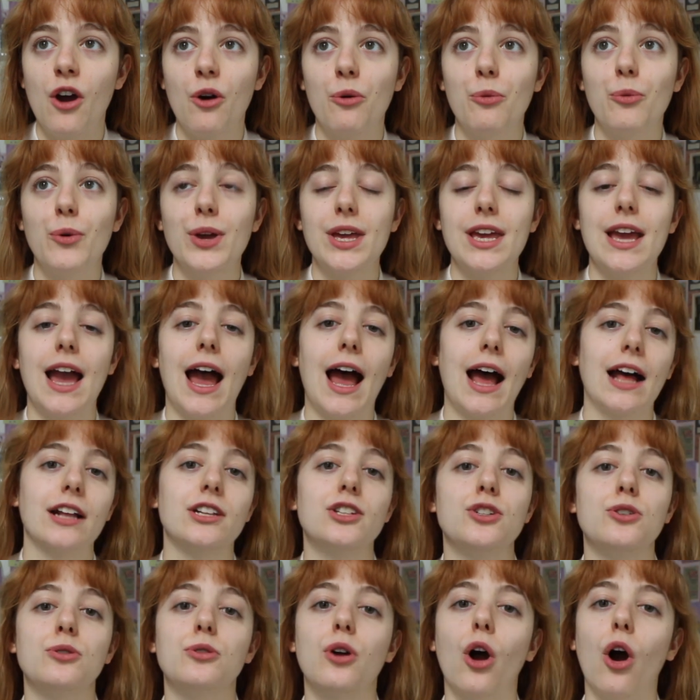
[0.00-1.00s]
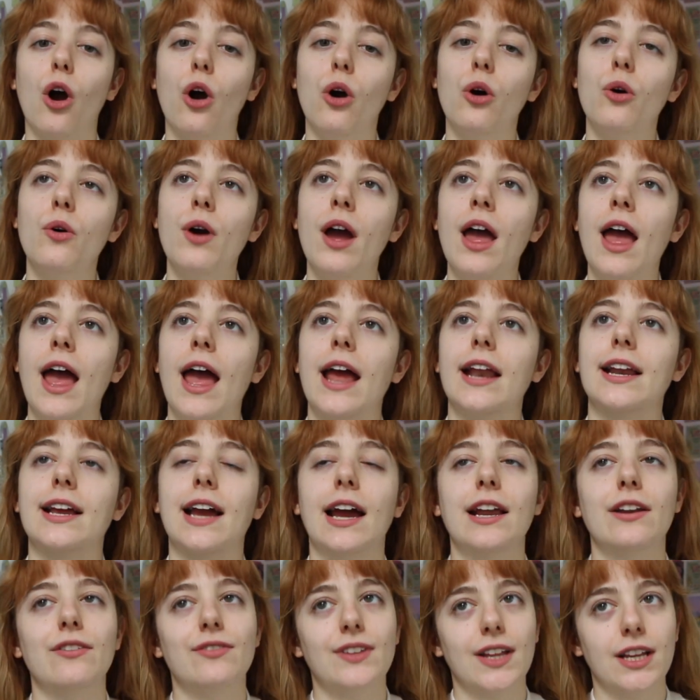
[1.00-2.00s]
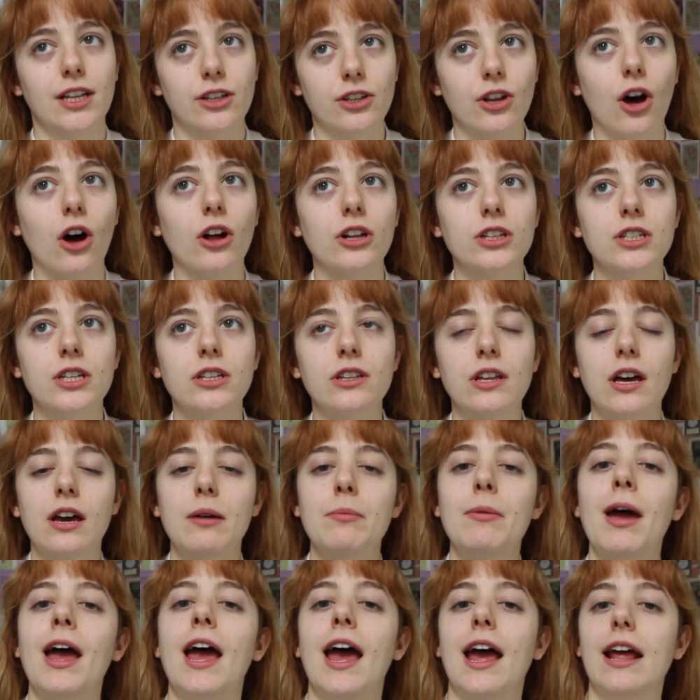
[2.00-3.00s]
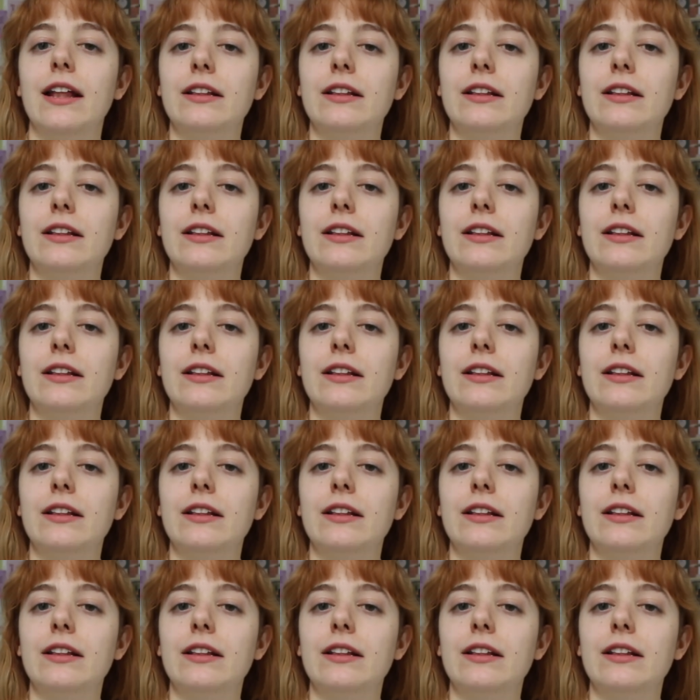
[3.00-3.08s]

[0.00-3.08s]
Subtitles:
We had to go and kind of like nod to them